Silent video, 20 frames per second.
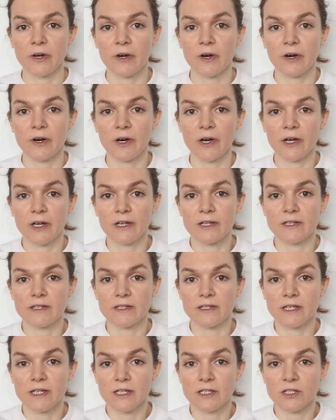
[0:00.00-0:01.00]
Hi,
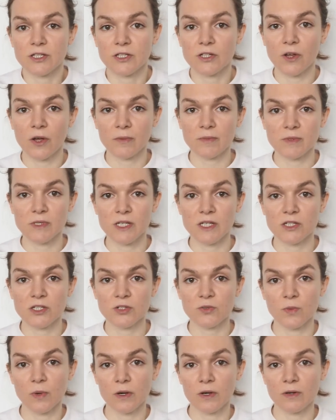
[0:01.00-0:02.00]
it's Tish. I'm
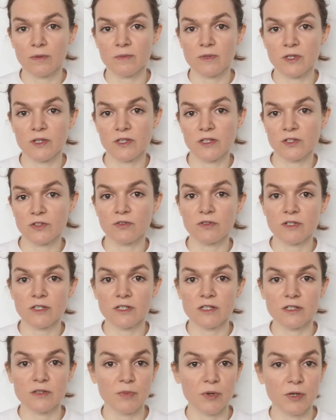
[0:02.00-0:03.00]
Tish. Welcome to this
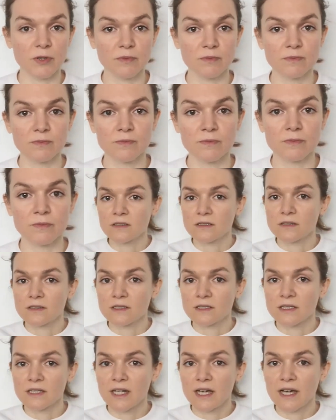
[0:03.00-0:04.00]
Greasy Spoon.
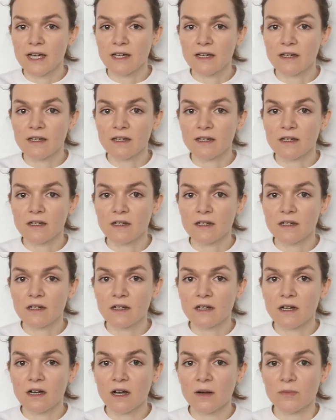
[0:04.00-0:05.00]
Today,
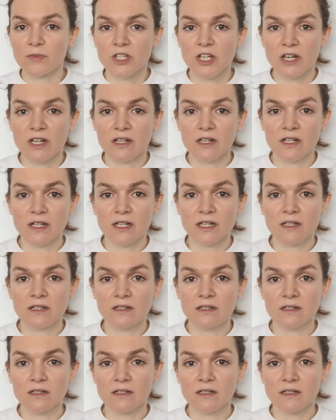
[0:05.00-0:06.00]
I'm
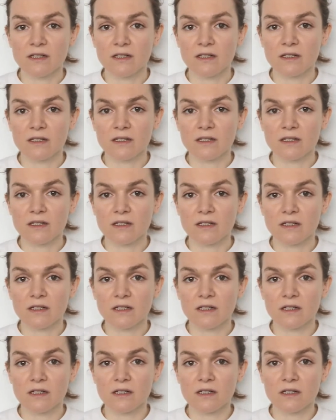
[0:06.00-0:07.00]
channeling
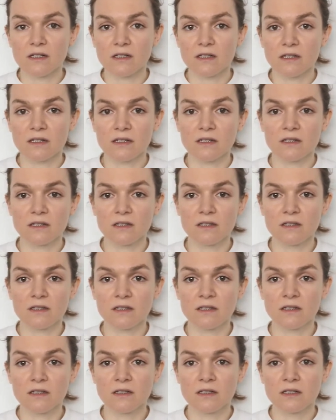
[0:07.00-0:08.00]
a
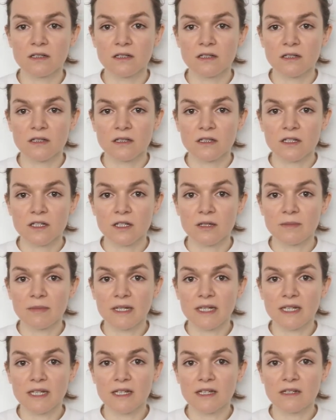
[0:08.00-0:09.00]

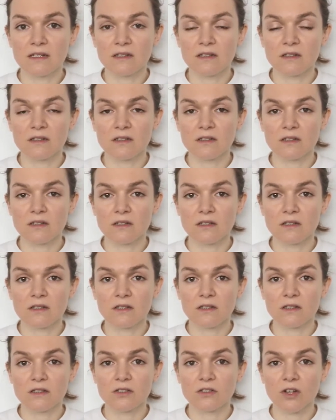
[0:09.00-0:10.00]
chameleon,
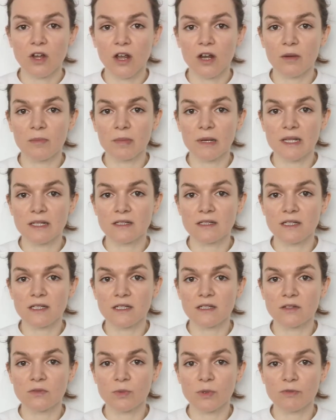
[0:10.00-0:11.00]
trying to blend
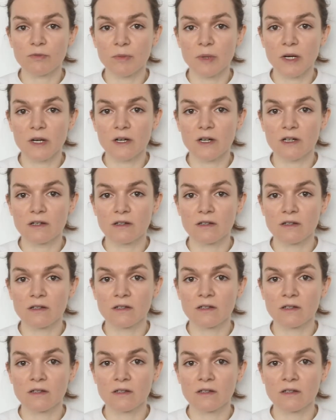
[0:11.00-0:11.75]
in with my